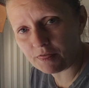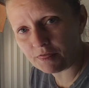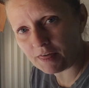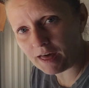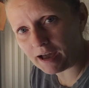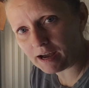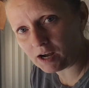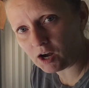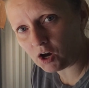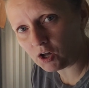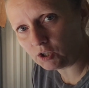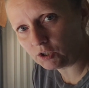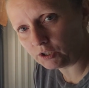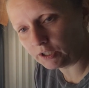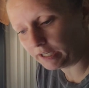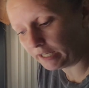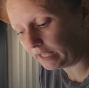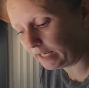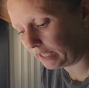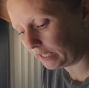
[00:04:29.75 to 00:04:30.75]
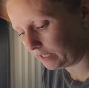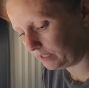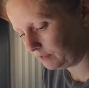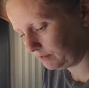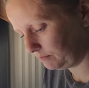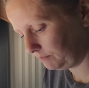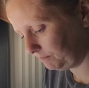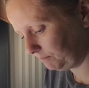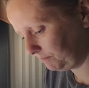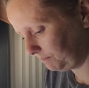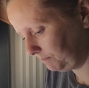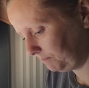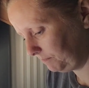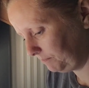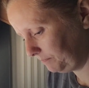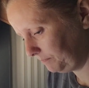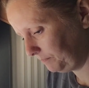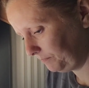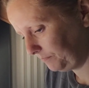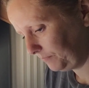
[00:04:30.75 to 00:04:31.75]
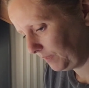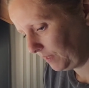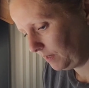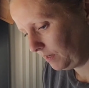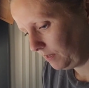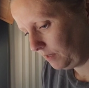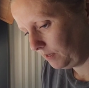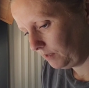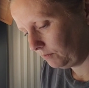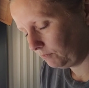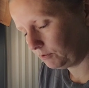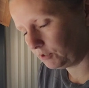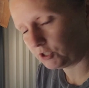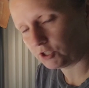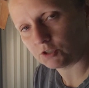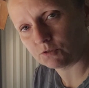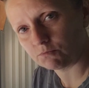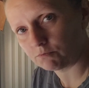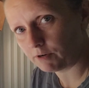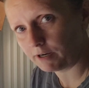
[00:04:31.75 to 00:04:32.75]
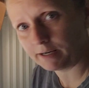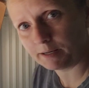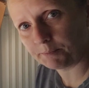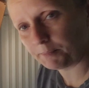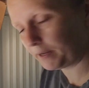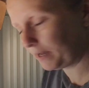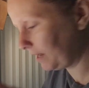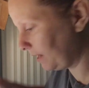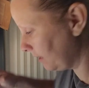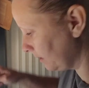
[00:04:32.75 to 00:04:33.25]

that color in it, which is right up my